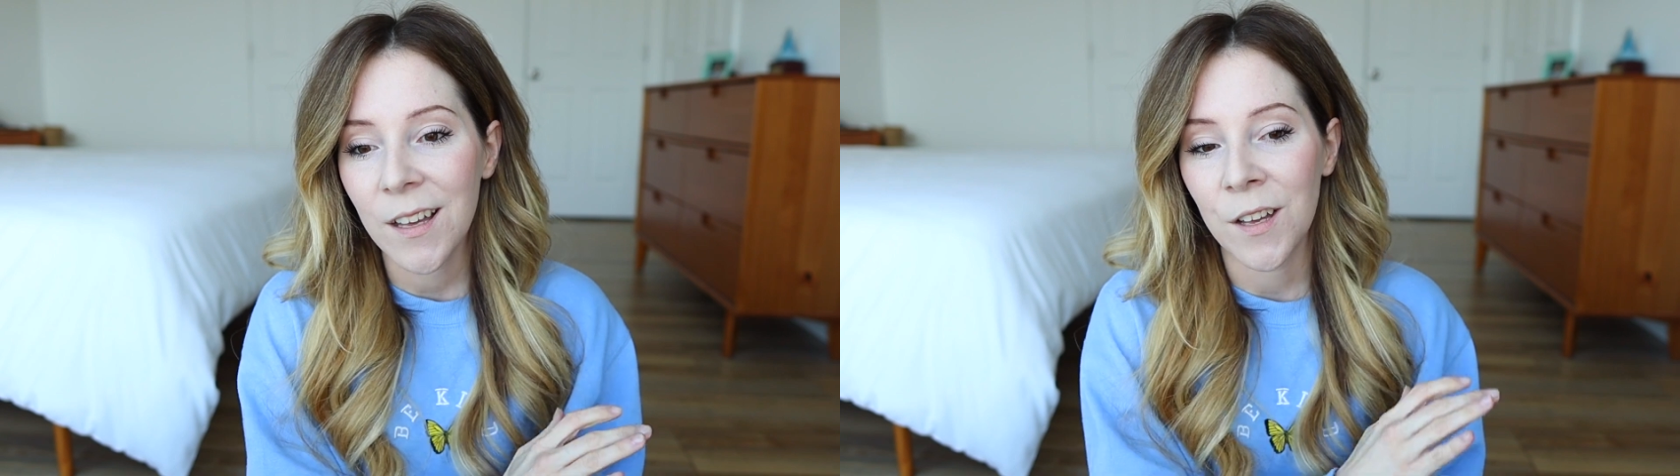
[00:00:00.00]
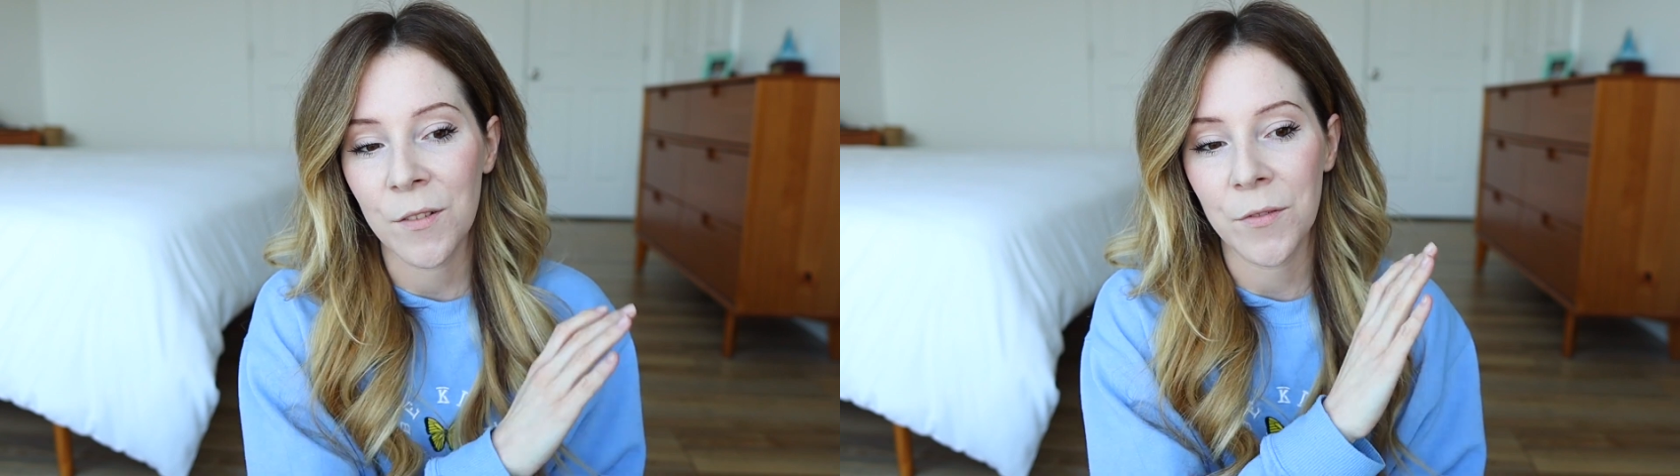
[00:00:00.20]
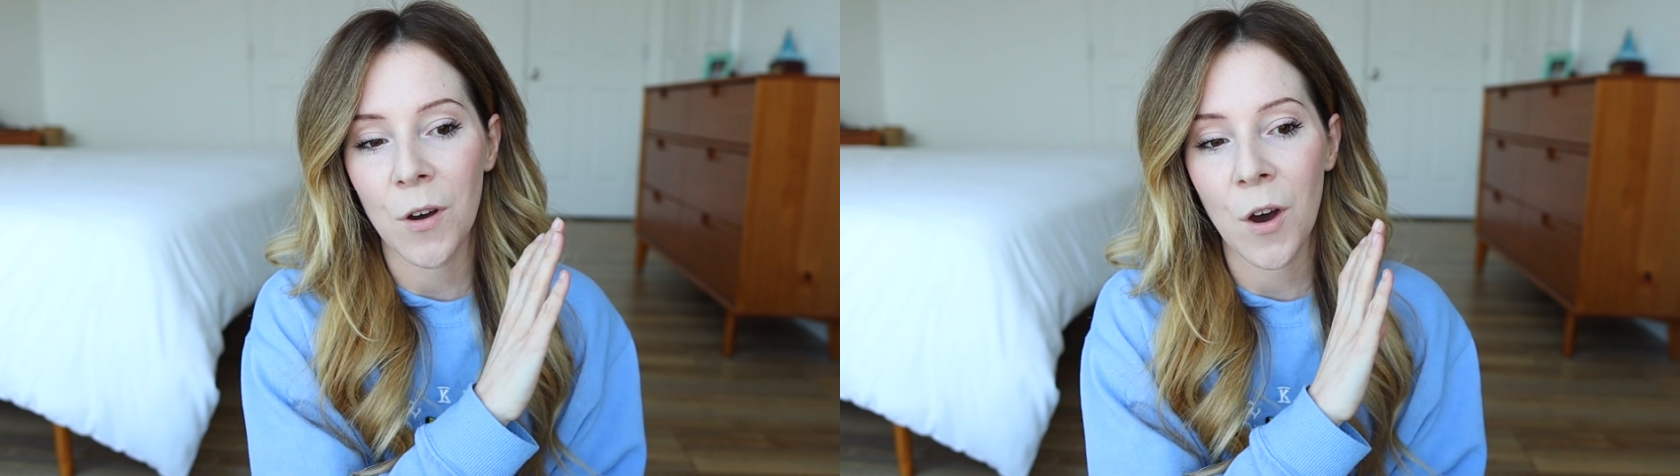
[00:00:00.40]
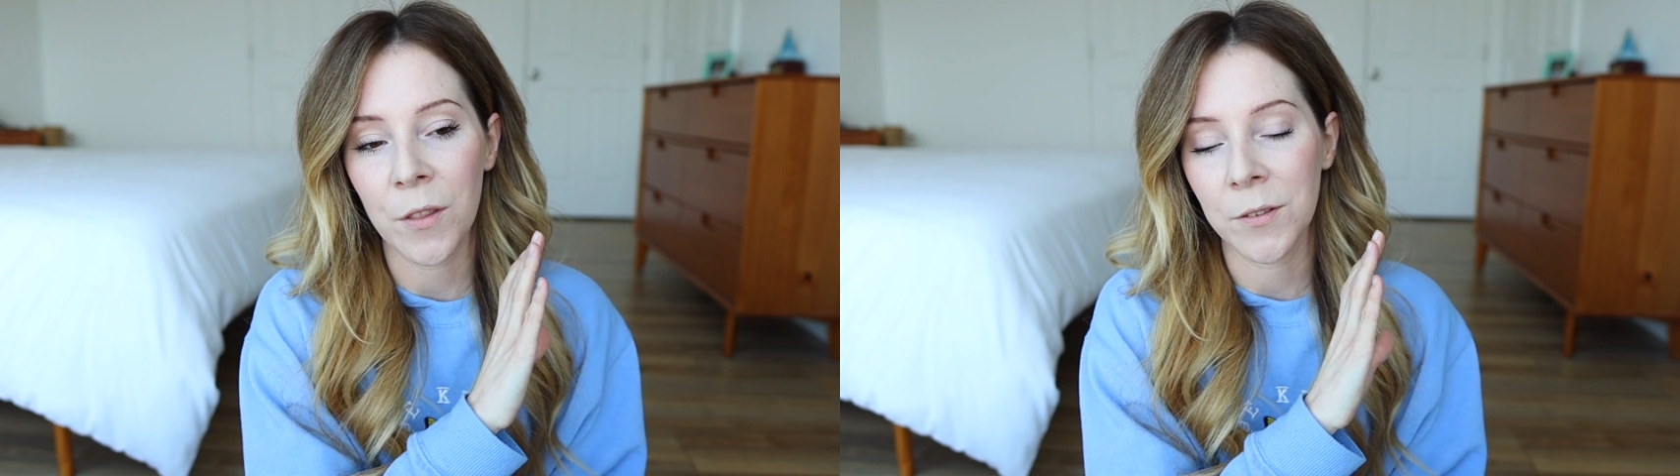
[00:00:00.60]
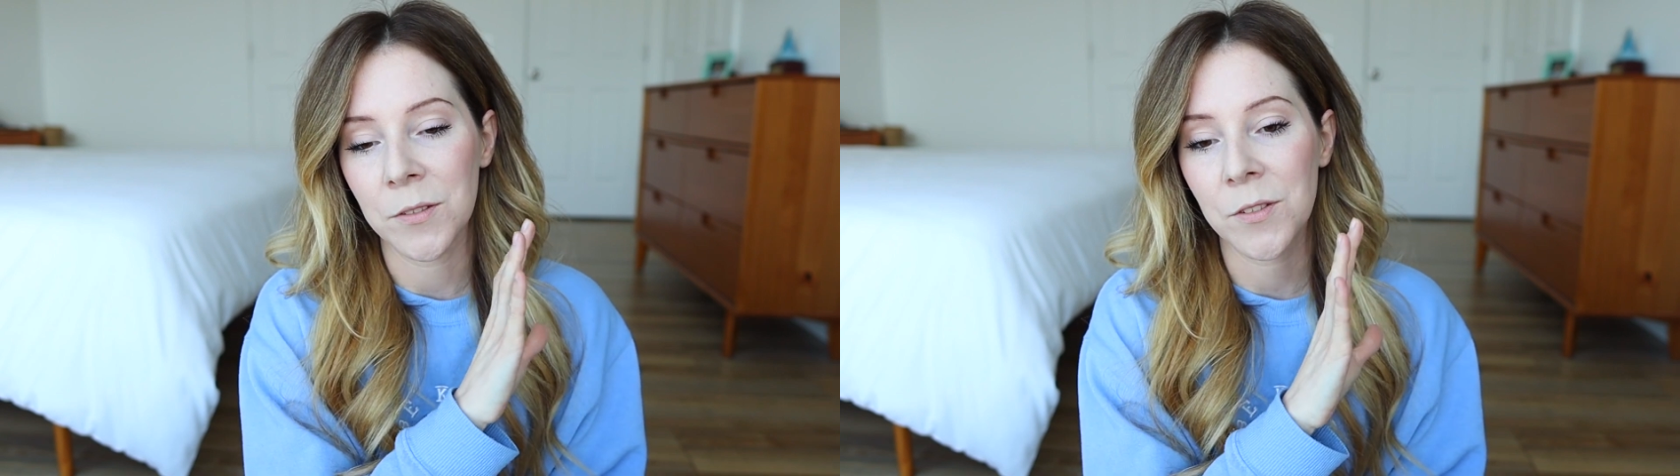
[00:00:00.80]
of all
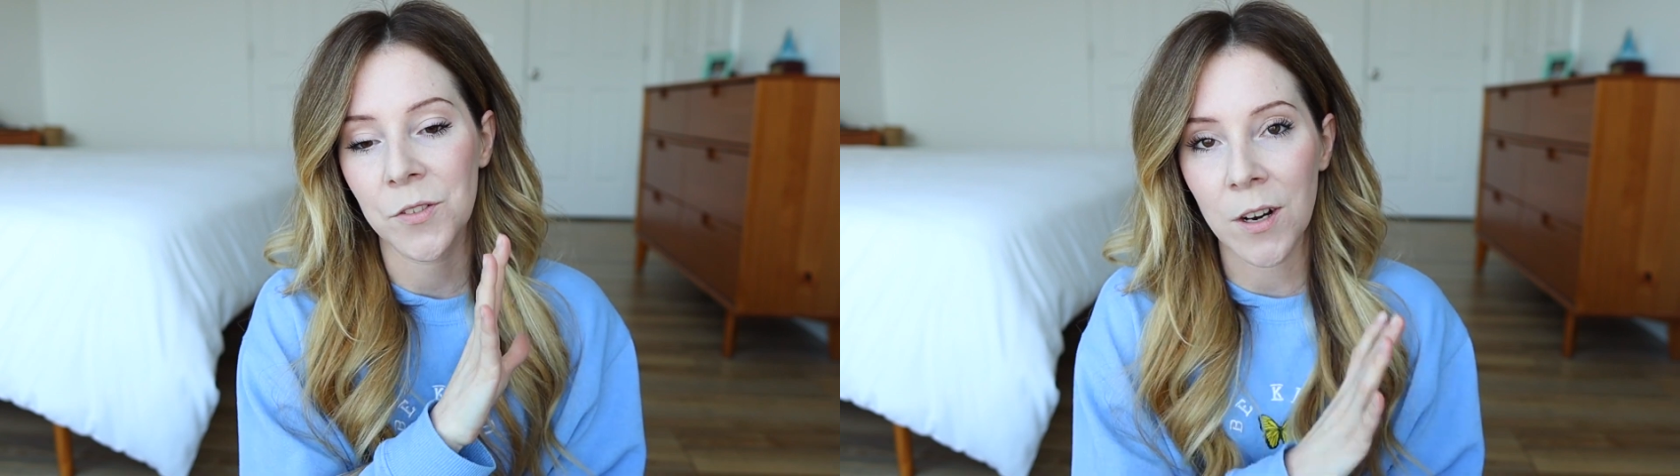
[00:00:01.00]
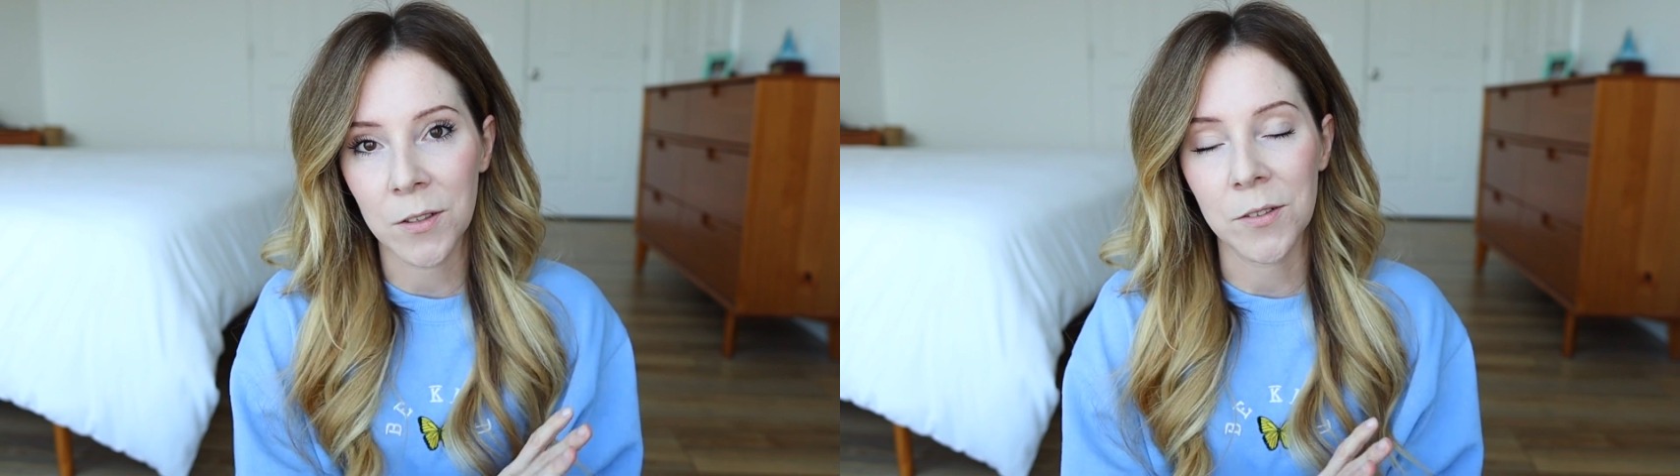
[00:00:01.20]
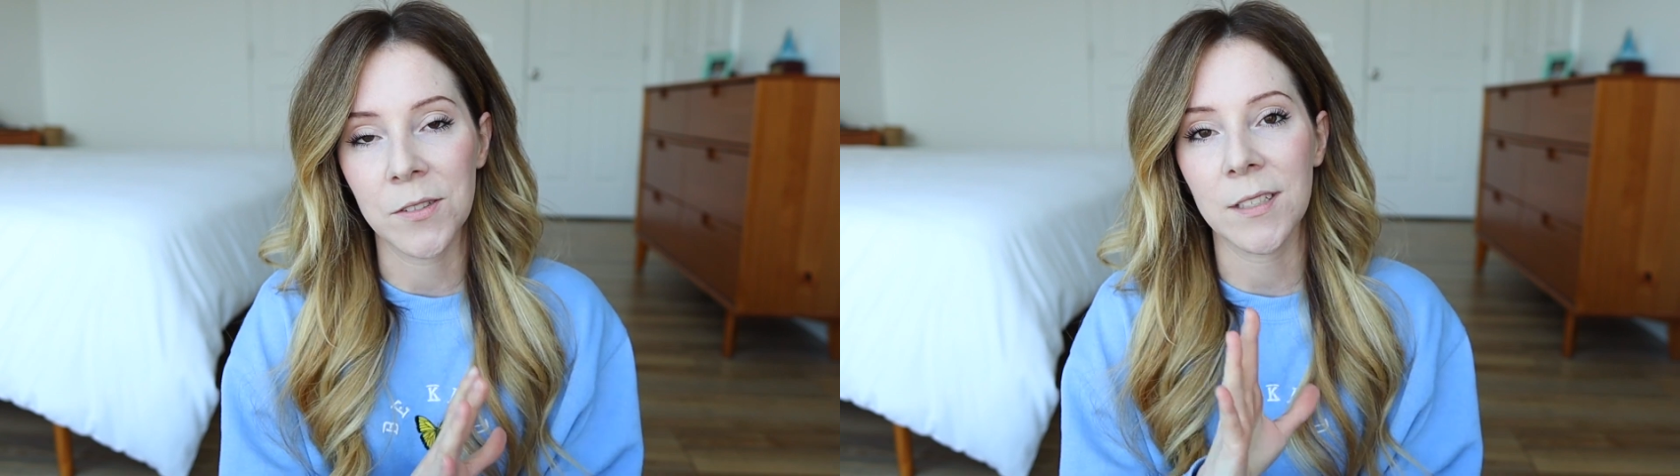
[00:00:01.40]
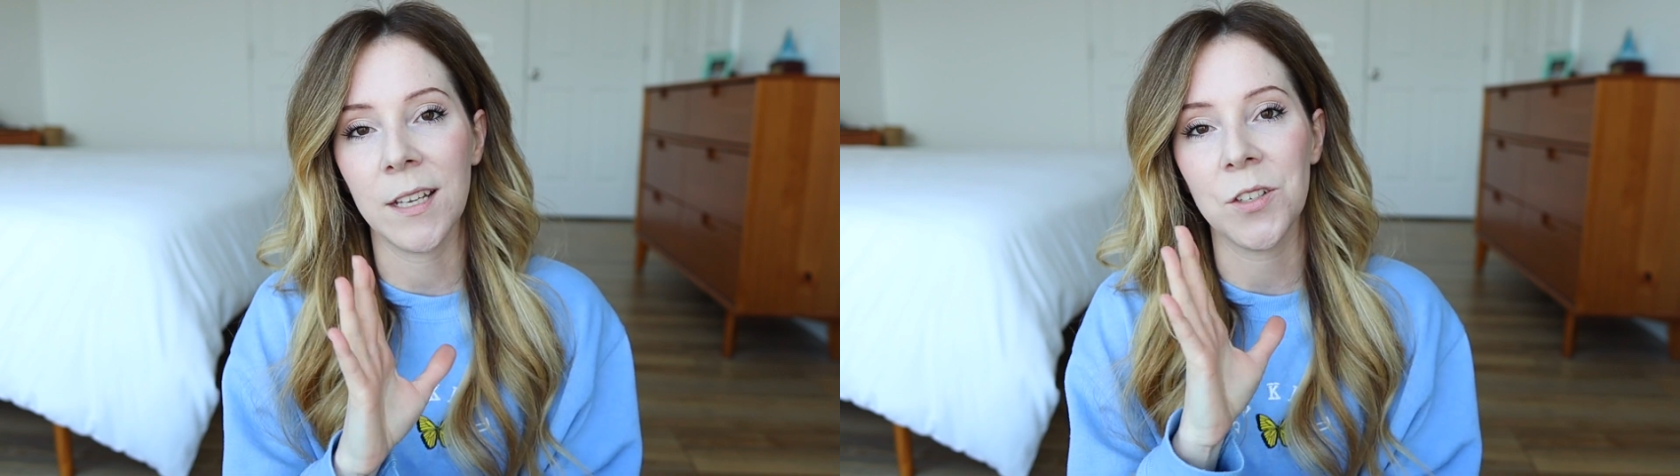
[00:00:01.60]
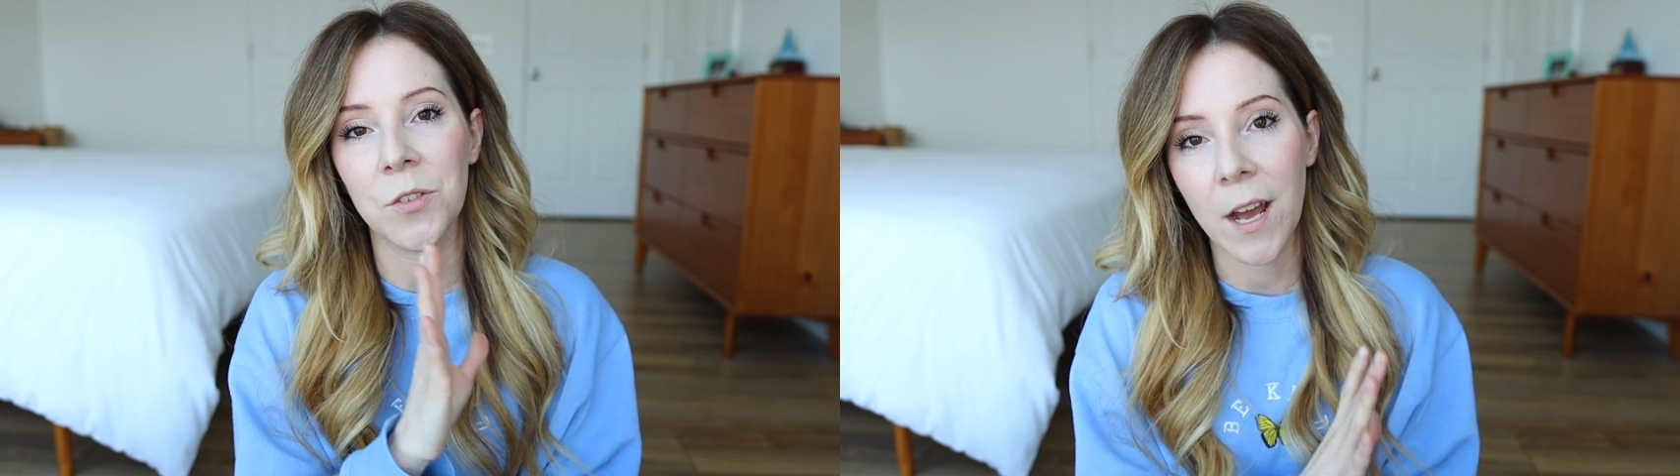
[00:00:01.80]
those struggles
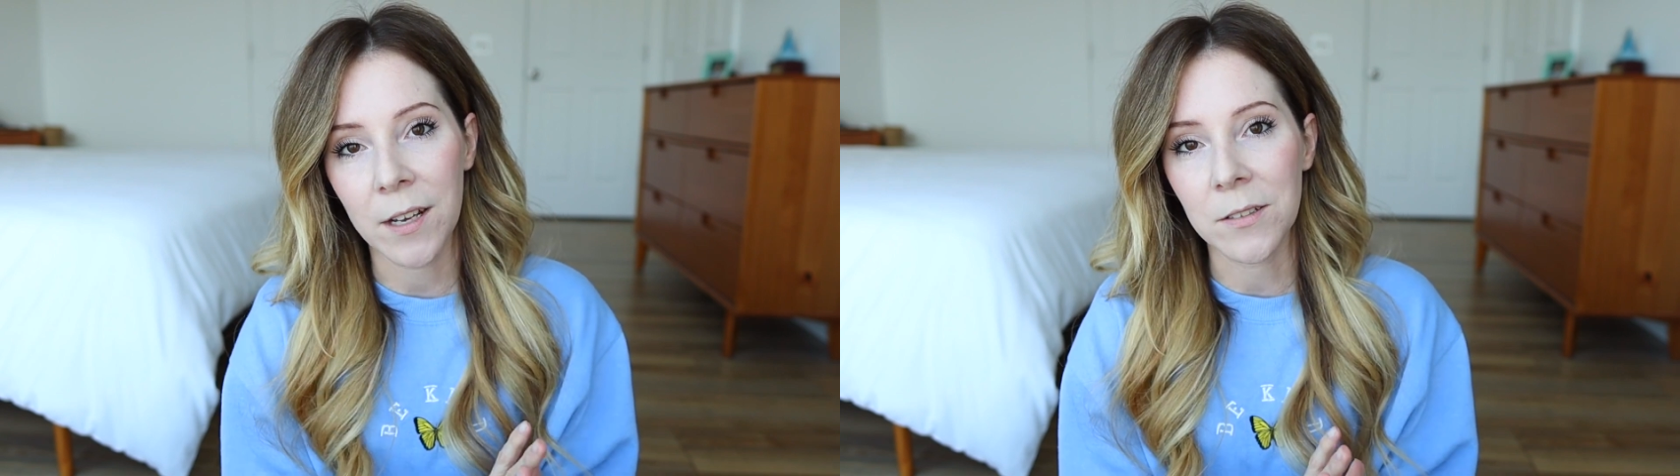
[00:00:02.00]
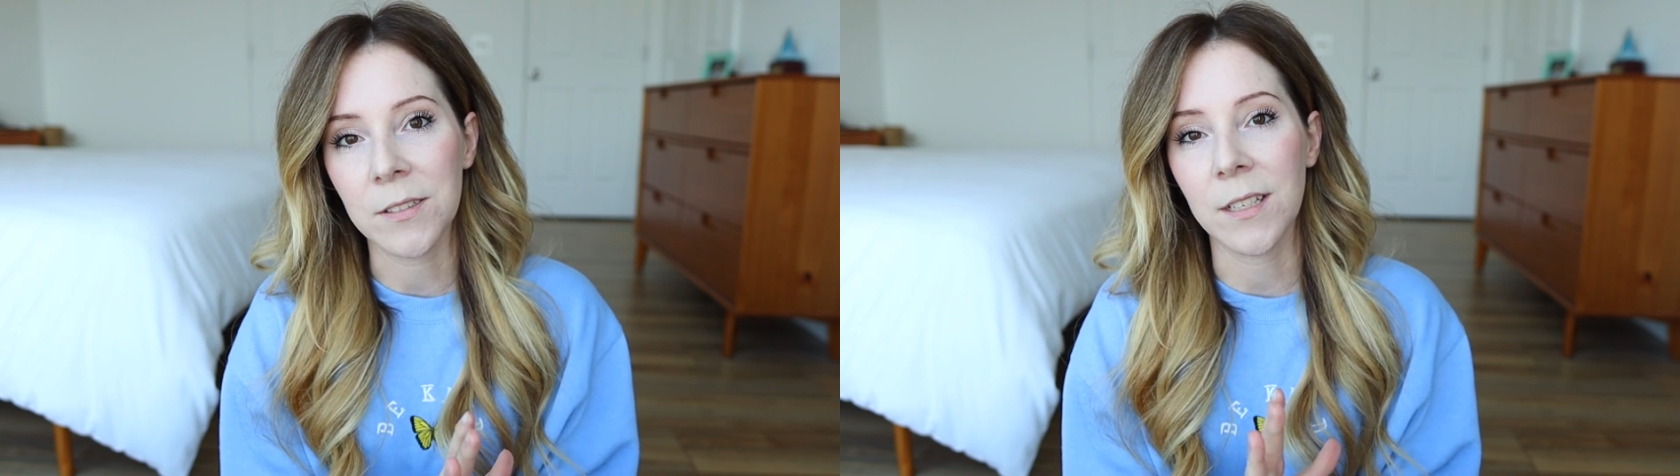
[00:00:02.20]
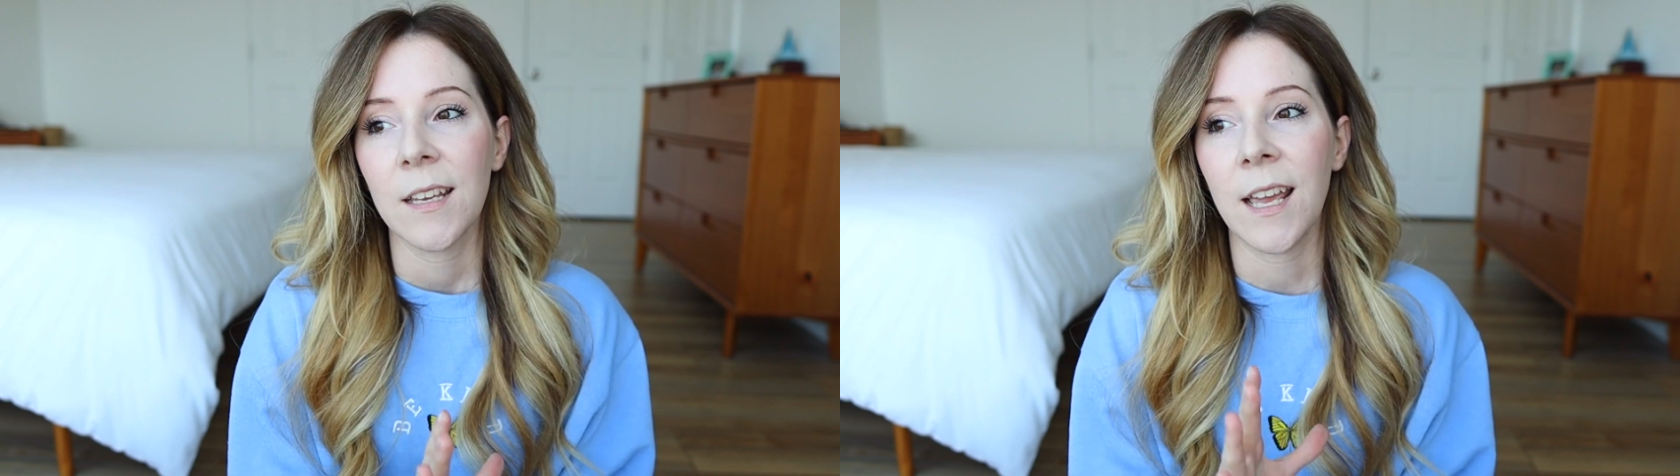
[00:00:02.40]
and trials